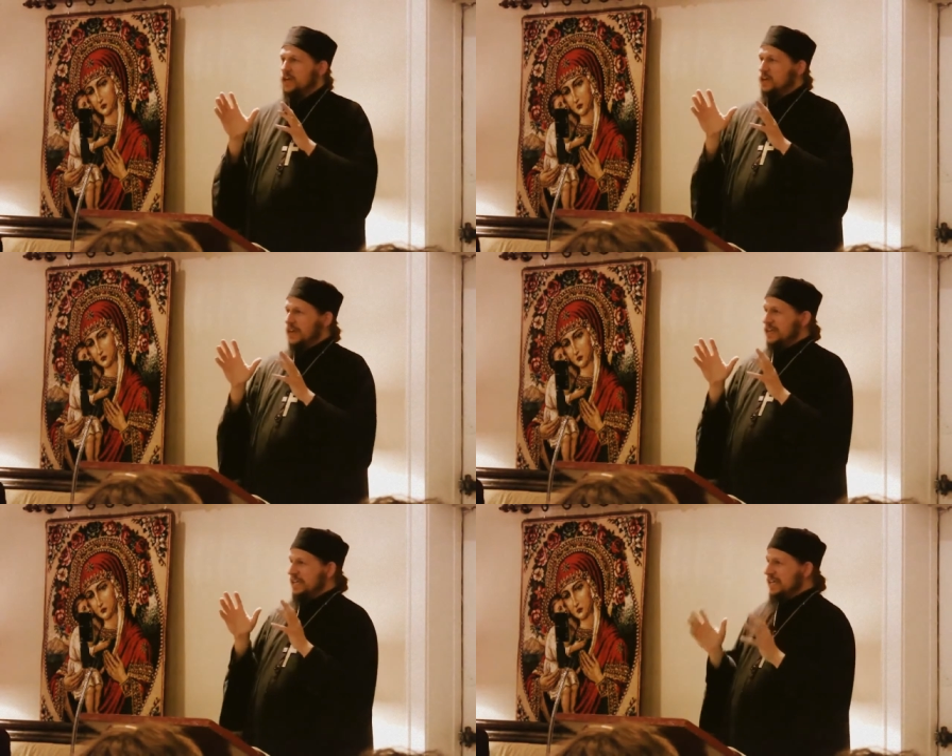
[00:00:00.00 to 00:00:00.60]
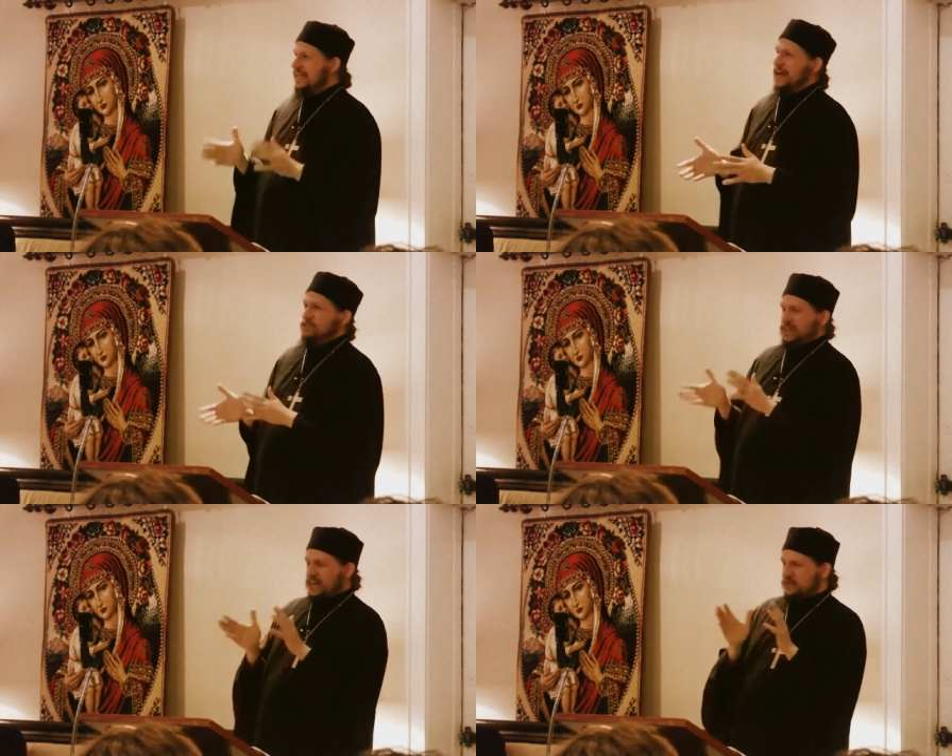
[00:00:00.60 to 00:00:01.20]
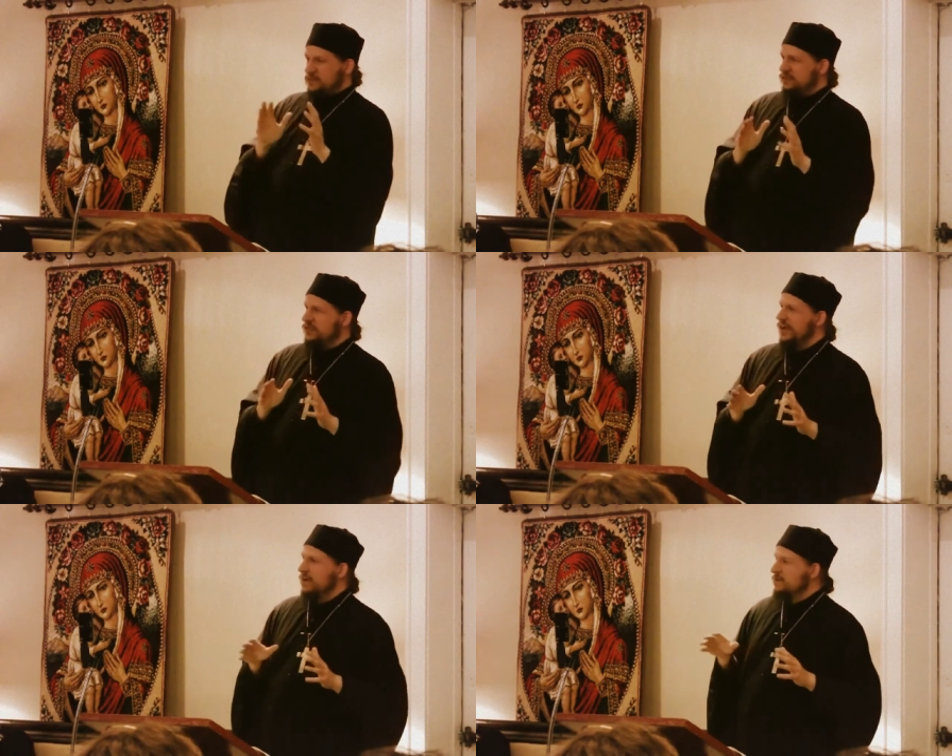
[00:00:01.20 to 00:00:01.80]
that eating outside at
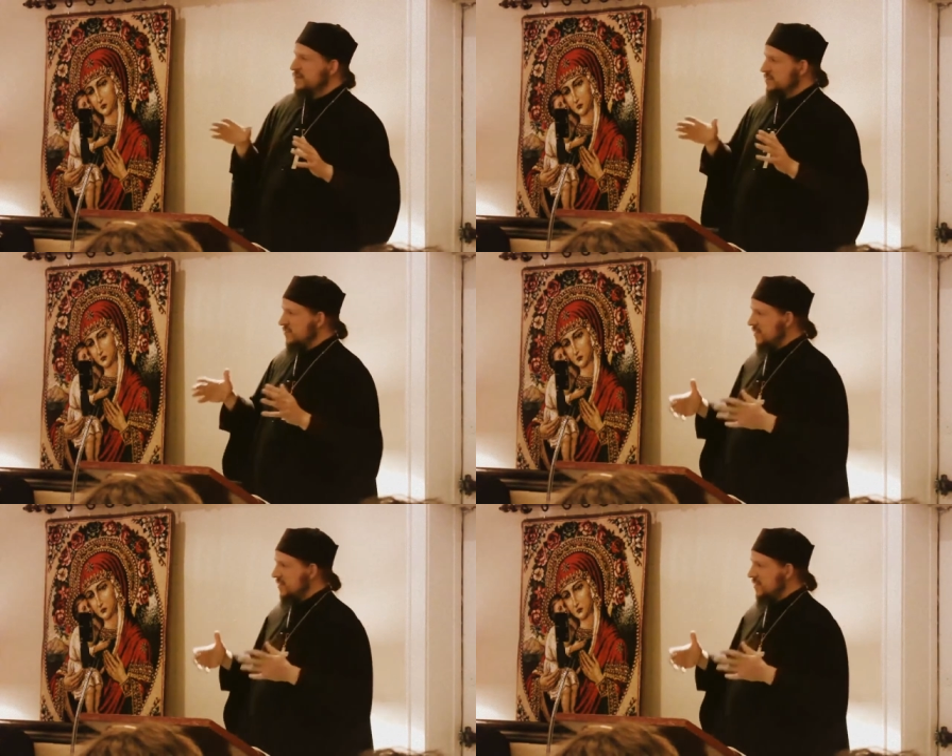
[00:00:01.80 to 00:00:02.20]
mealtime is,